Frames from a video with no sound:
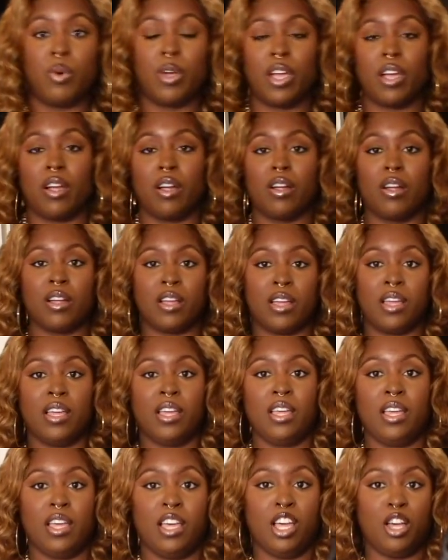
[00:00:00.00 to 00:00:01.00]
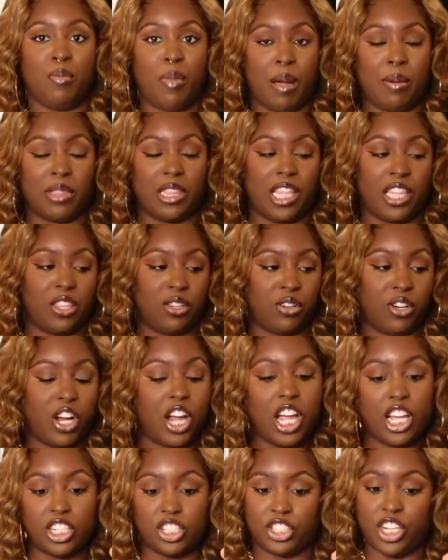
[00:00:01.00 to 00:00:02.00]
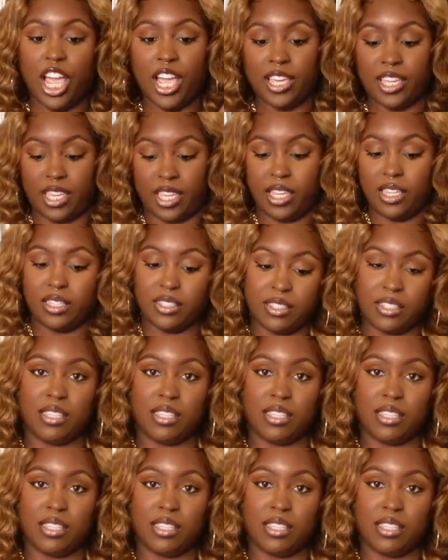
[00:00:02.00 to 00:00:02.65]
wear my leather jacket.